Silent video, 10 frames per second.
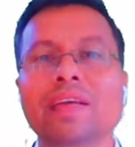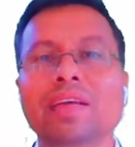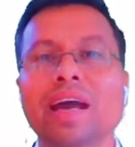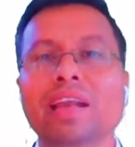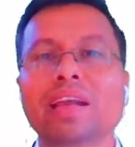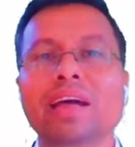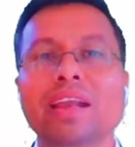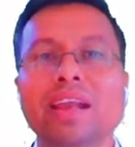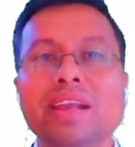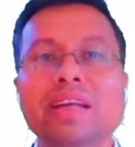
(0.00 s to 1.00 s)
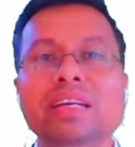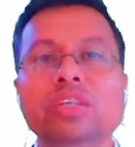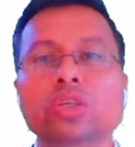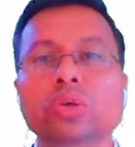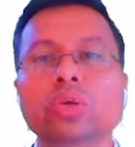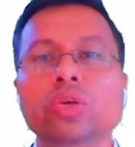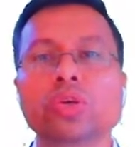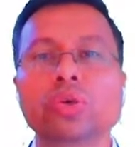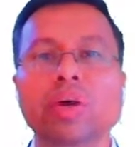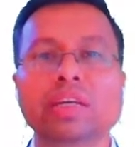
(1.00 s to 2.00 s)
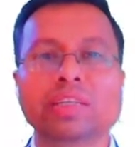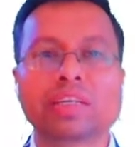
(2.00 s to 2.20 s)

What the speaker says: can lead to hue and